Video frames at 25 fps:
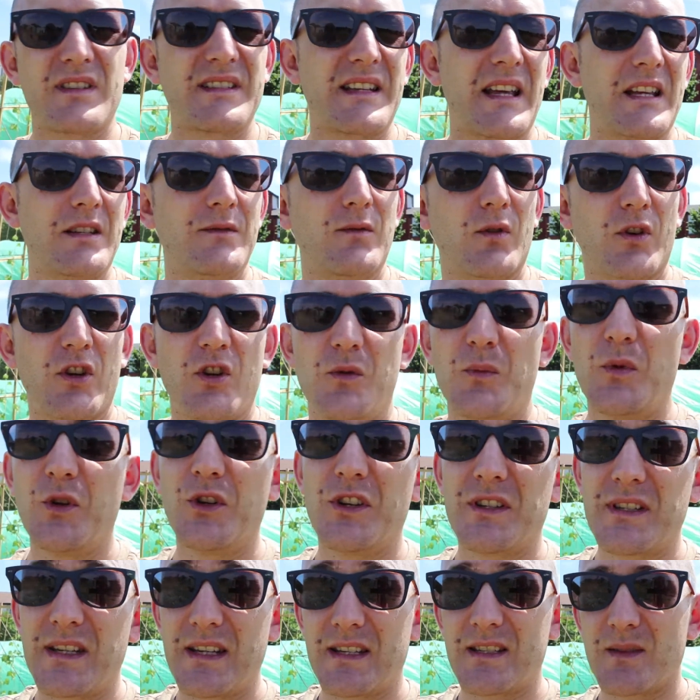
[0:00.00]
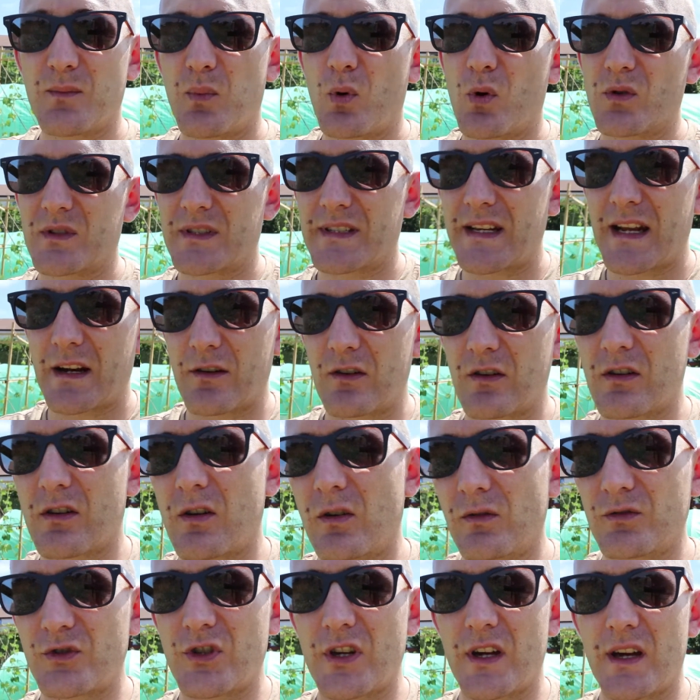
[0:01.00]
It stands for Community Supported
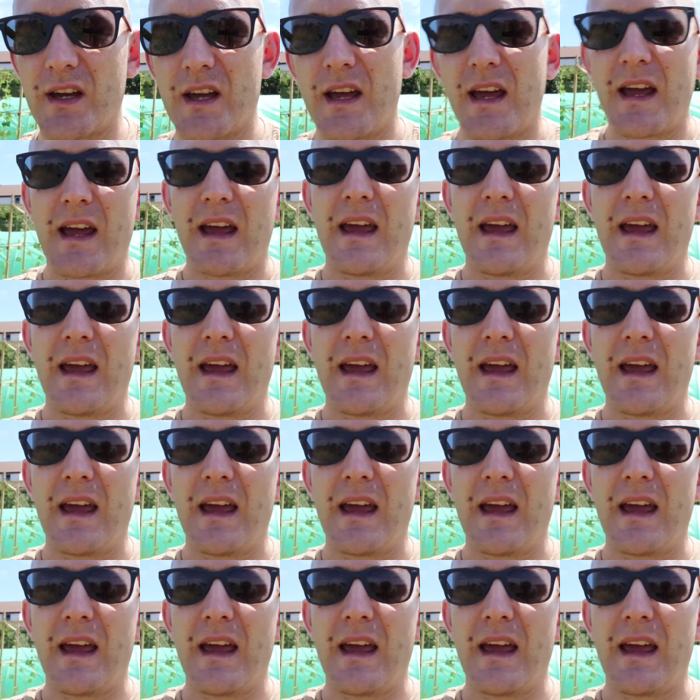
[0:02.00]
Agriculture.